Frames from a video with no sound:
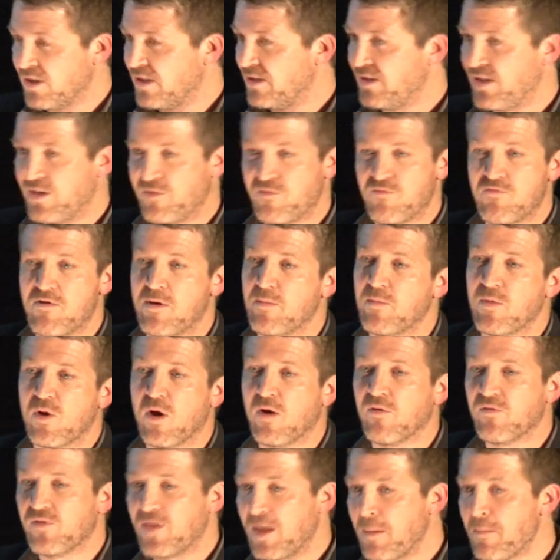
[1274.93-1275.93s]
They didn't rip me
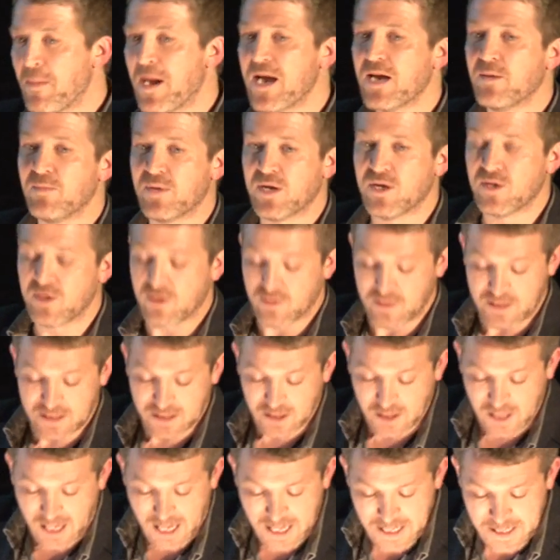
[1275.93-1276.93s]
off. They made me a new
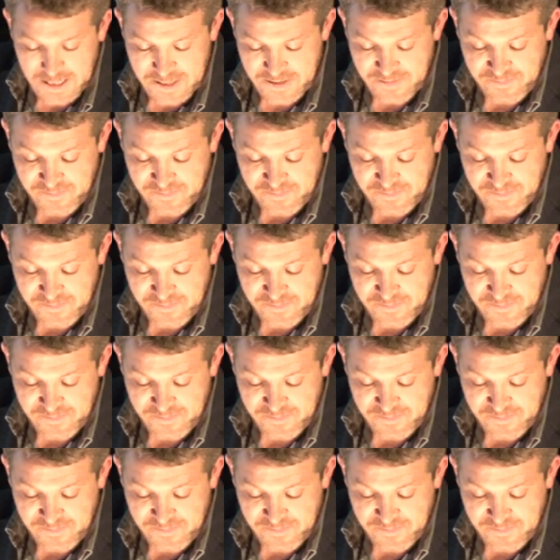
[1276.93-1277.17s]
legal high.